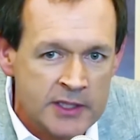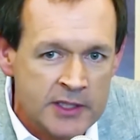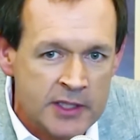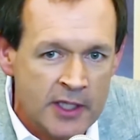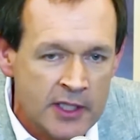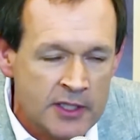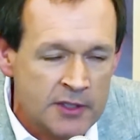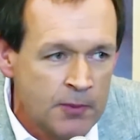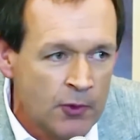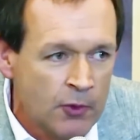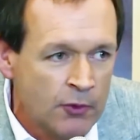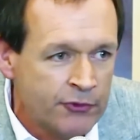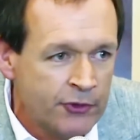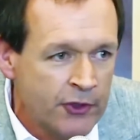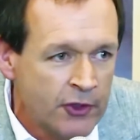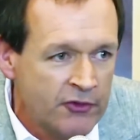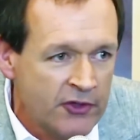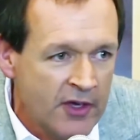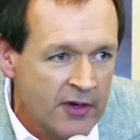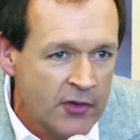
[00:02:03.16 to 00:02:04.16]
Sky Sports
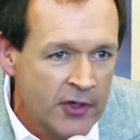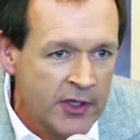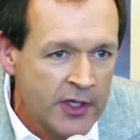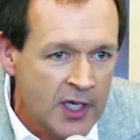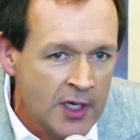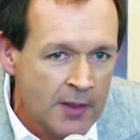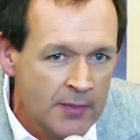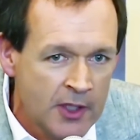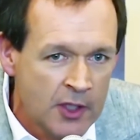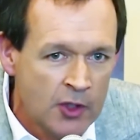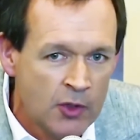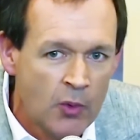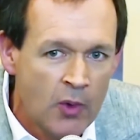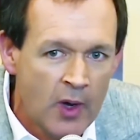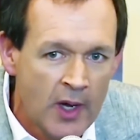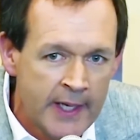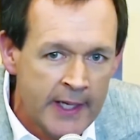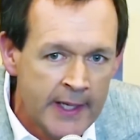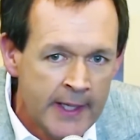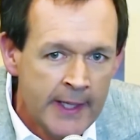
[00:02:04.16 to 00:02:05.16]
News, everything coming your
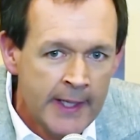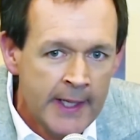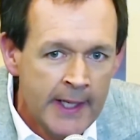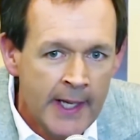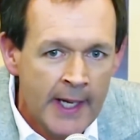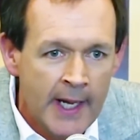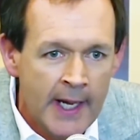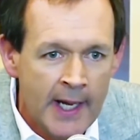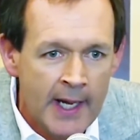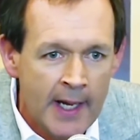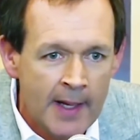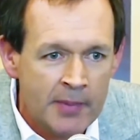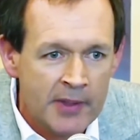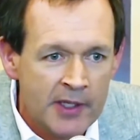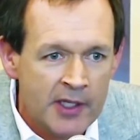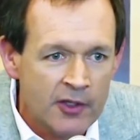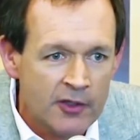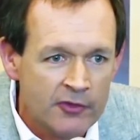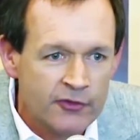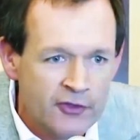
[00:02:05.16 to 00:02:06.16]
way,
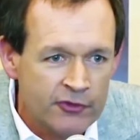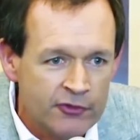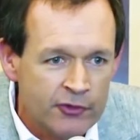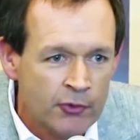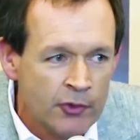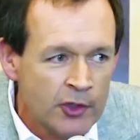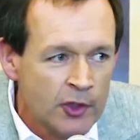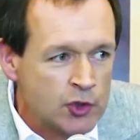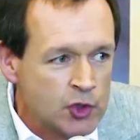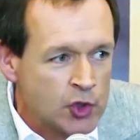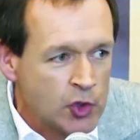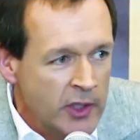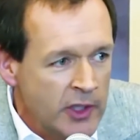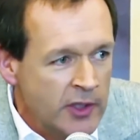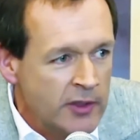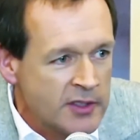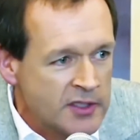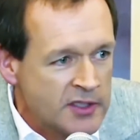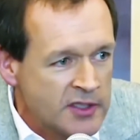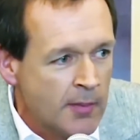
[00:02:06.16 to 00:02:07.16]
because it's a real
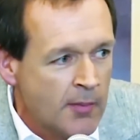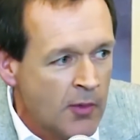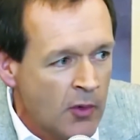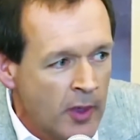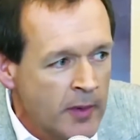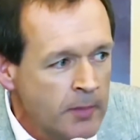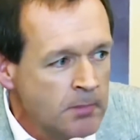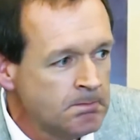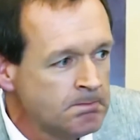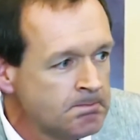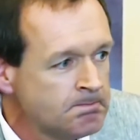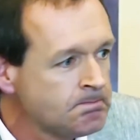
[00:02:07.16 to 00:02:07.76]
treat, this summer one.